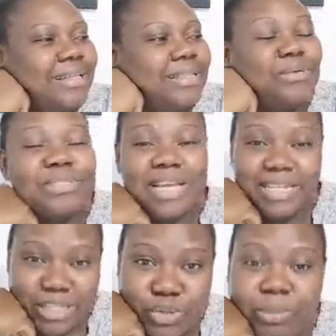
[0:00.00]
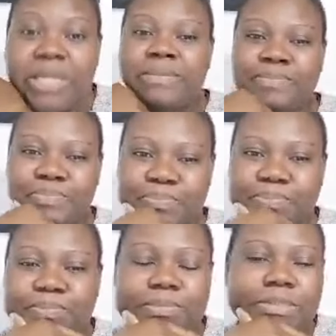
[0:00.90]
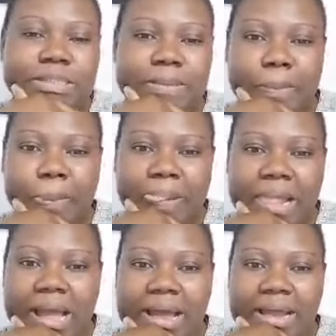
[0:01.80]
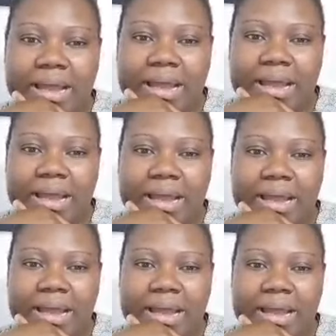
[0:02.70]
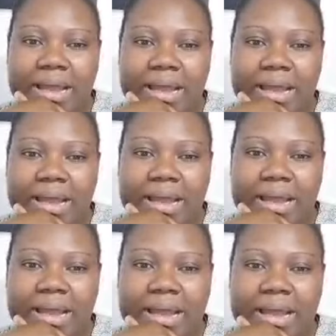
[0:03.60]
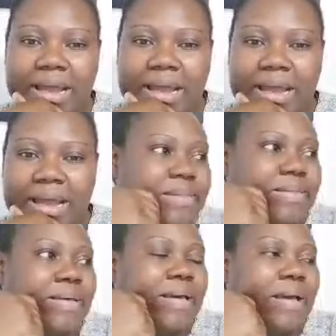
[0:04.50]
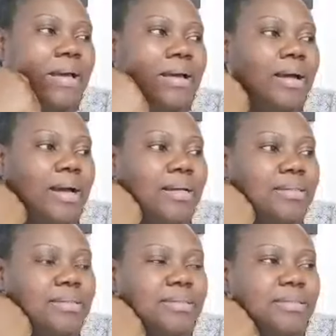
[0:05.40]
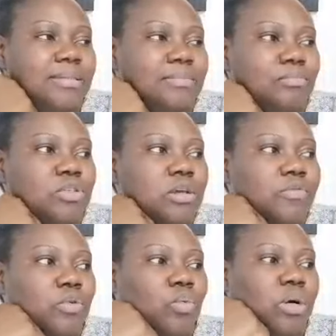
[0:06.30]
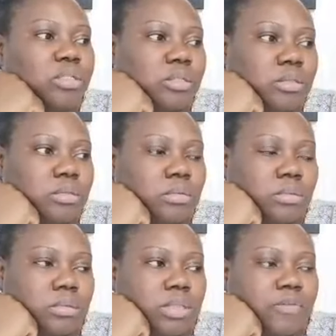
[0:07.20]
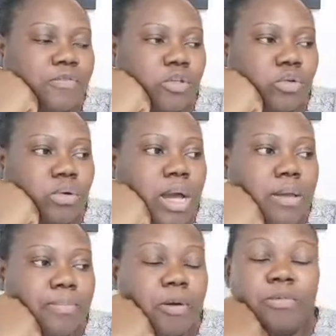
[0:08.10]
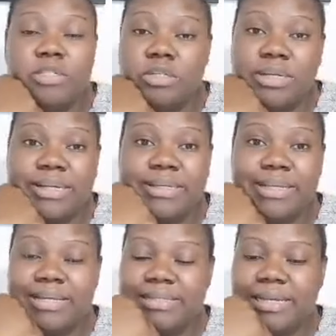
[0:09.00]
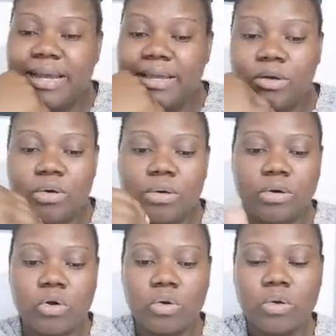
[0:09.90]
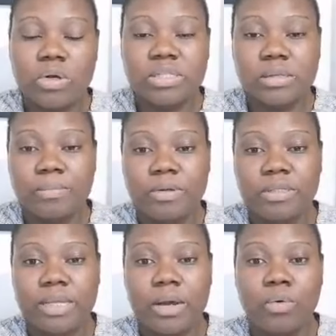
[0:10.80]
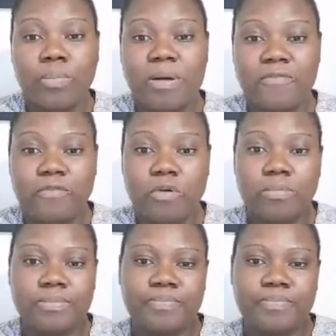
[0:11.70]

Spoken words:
they will send it to me, and I can't wait to see it. And most of you watch the video I published the other day that I said I got somebody that will perform.